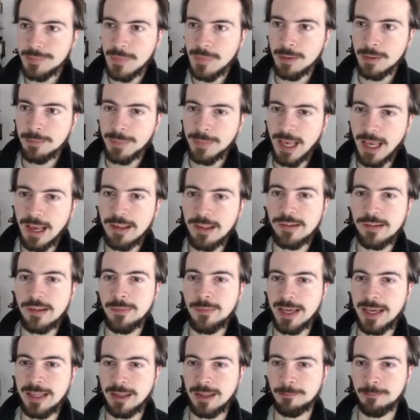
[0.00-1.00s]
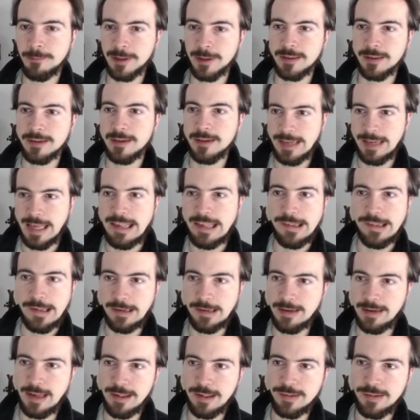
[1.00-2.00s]
be estimated with less
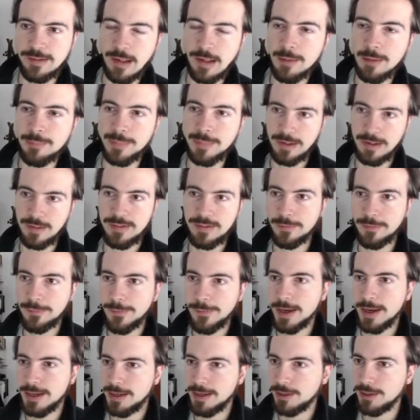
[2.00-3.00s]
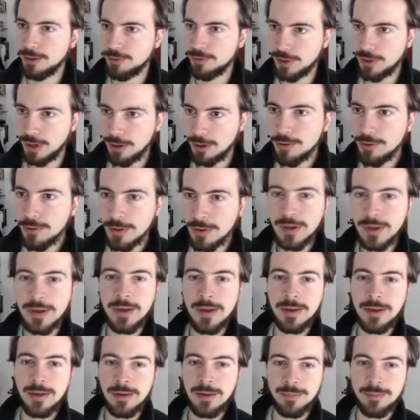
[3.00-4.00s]
and less samples the finer you go,
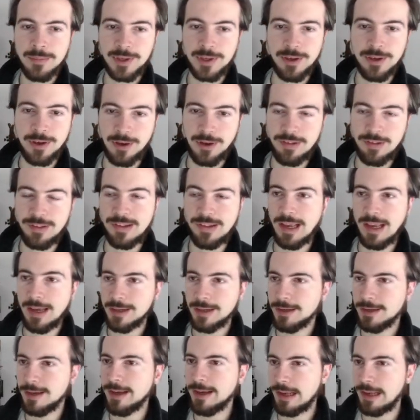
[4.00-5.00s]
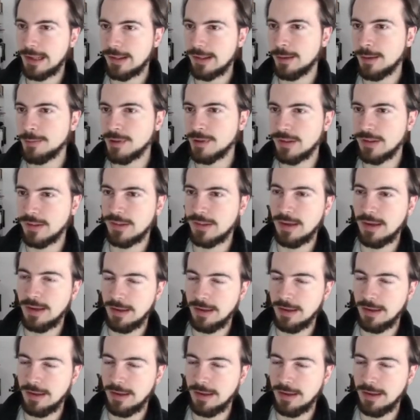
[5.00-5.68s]
because the underlying assumption